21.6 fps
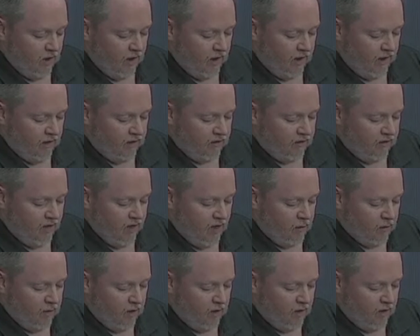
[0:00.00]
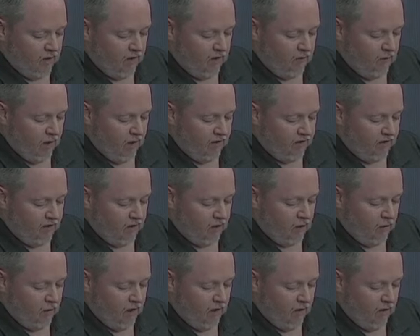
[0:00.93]
against that part of my
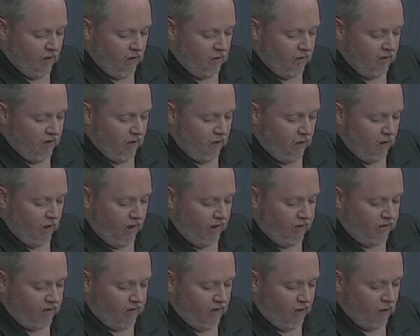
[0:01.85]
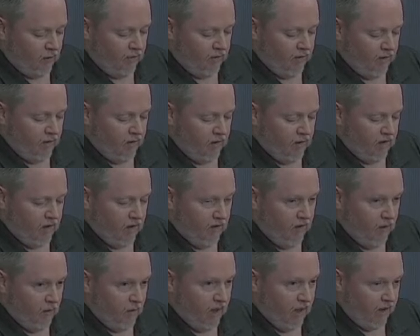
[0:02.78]
cerebellum that lights up
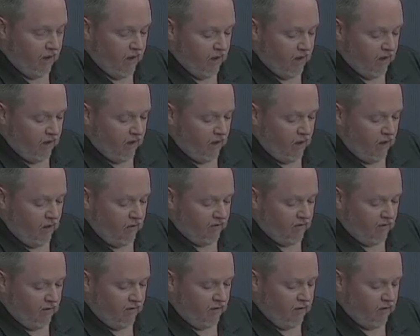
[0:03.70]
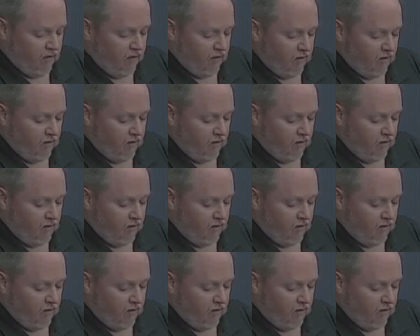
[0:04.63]
in the magnetic coffin